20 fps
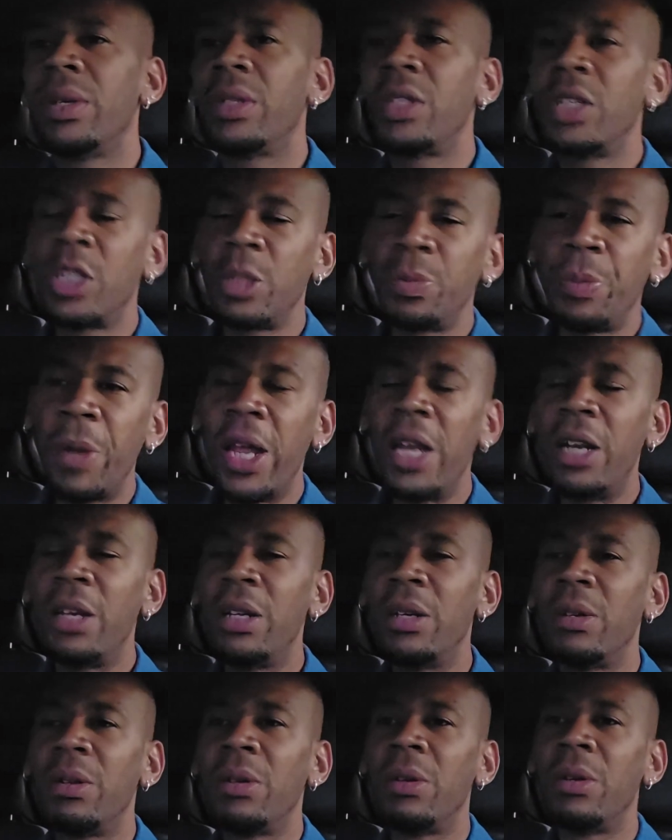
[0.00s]
to
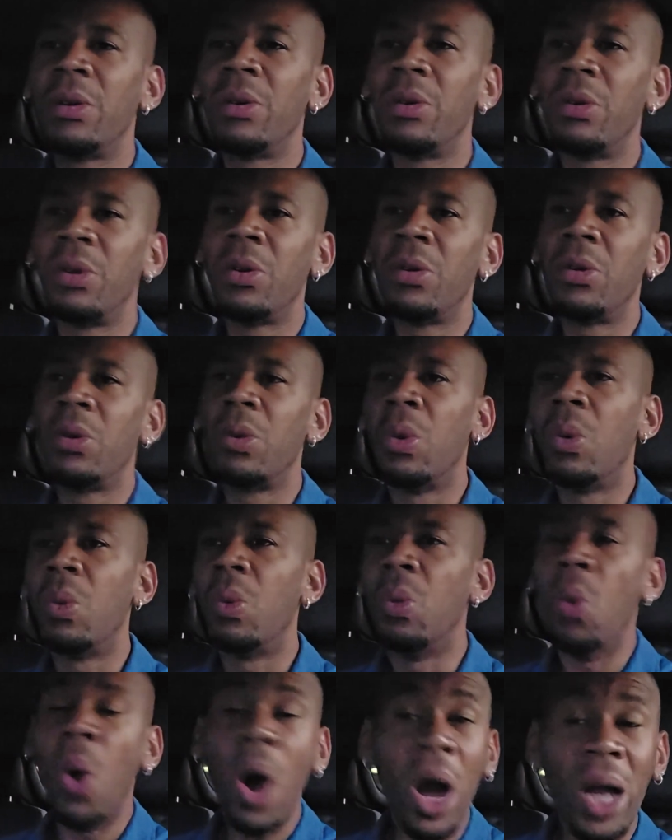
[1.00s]
spend
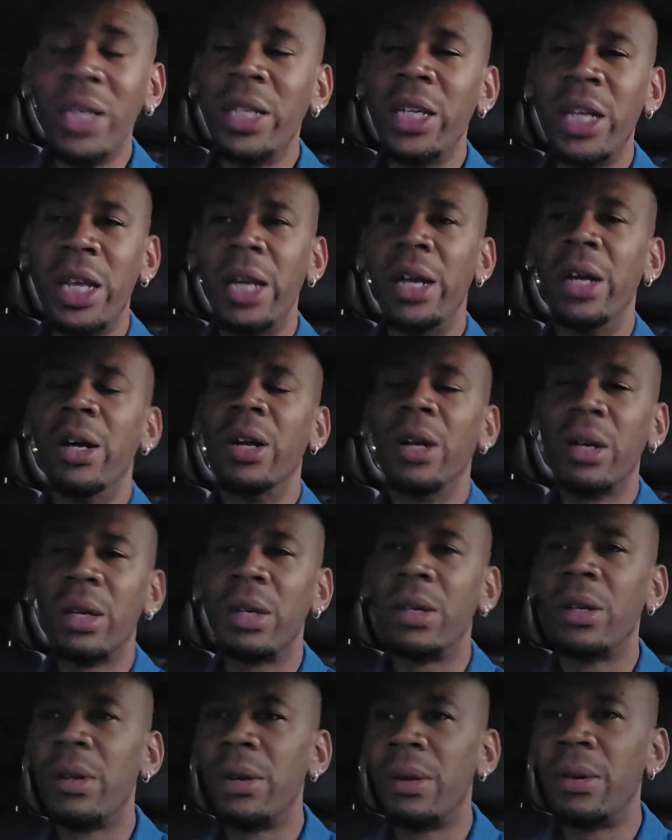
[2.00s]
1 year,
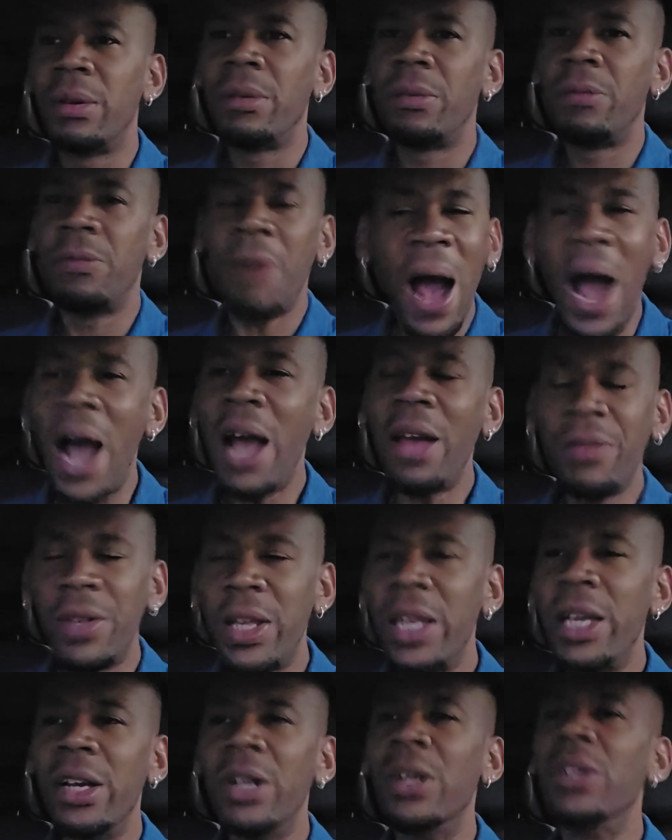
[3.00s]
5
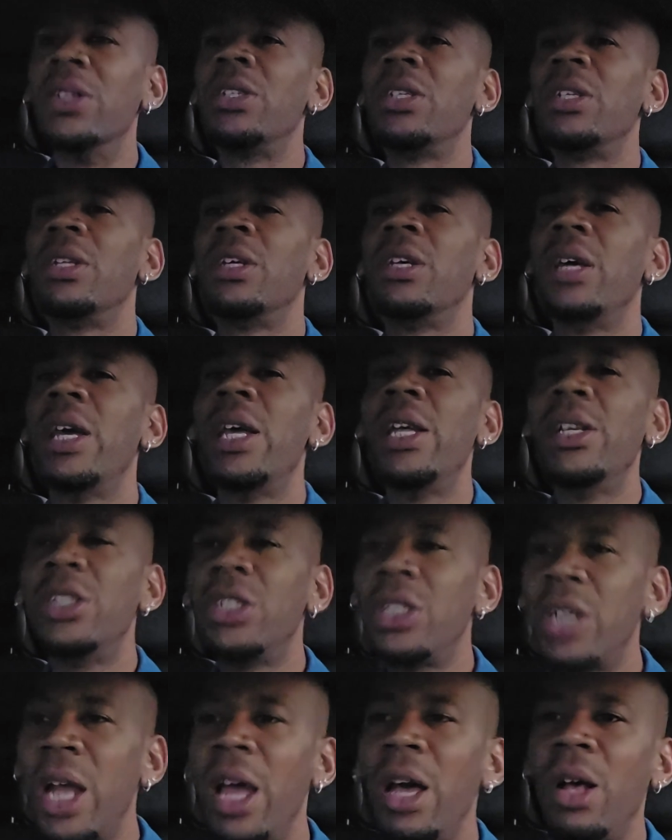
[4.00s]
years in
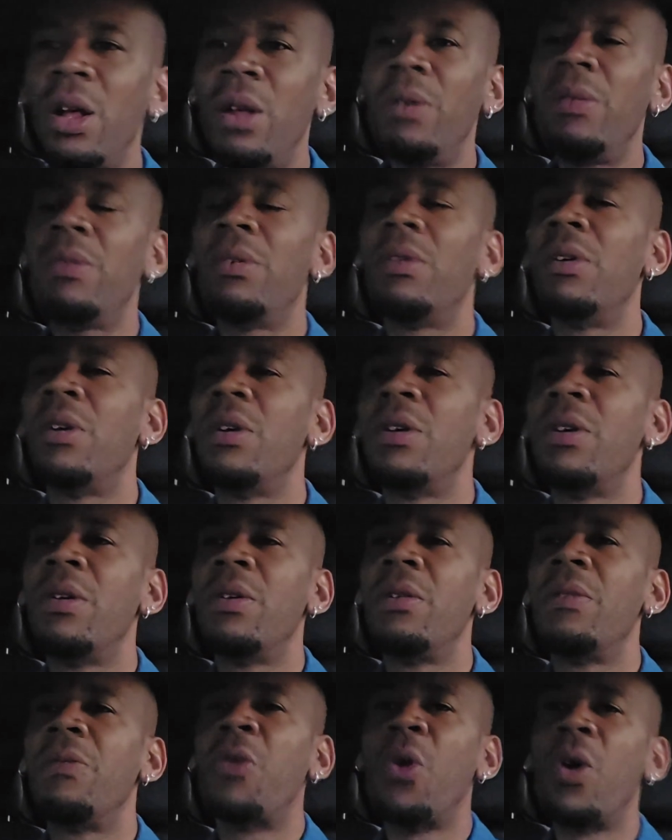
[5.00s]
jail
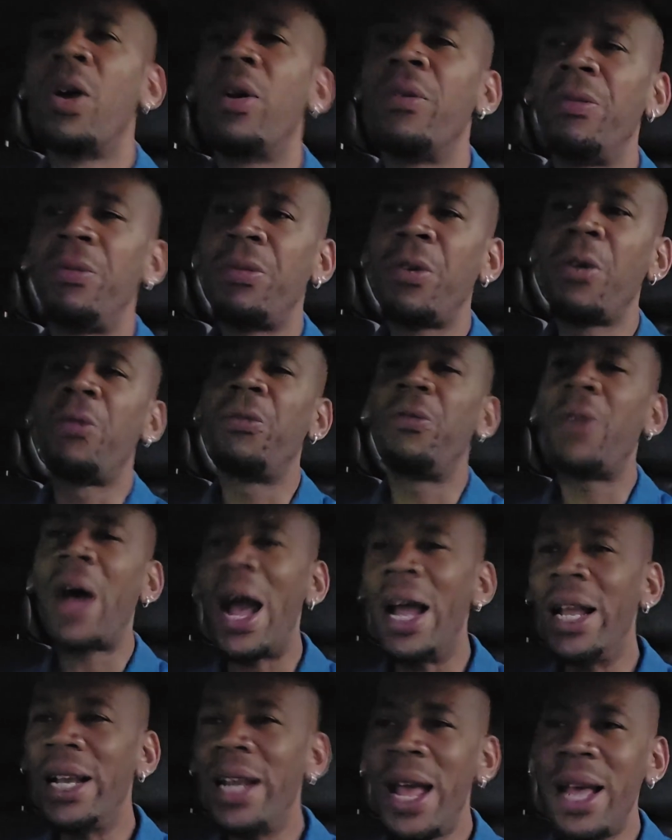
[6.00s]
for
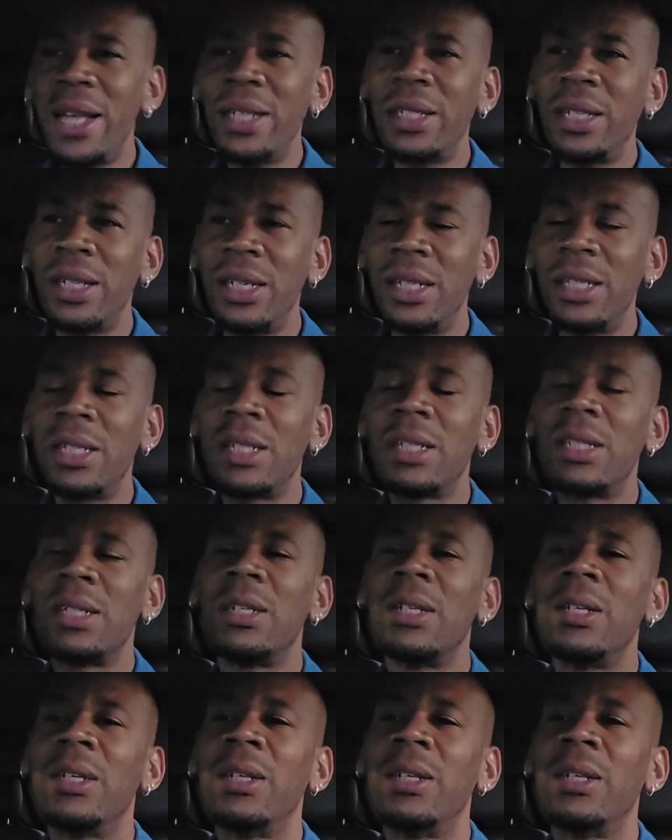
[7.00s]
finances